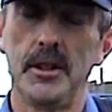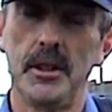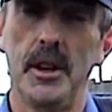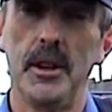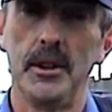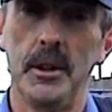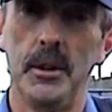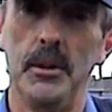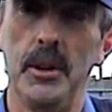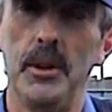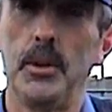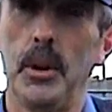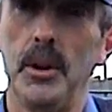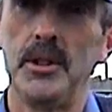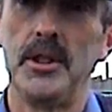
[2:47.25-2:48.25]
started doing
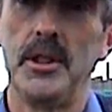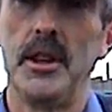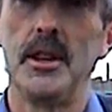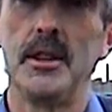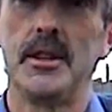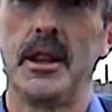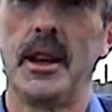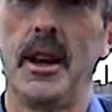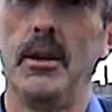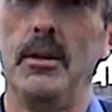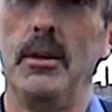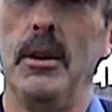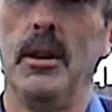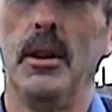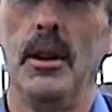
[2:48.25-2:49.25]
it 20 years ago.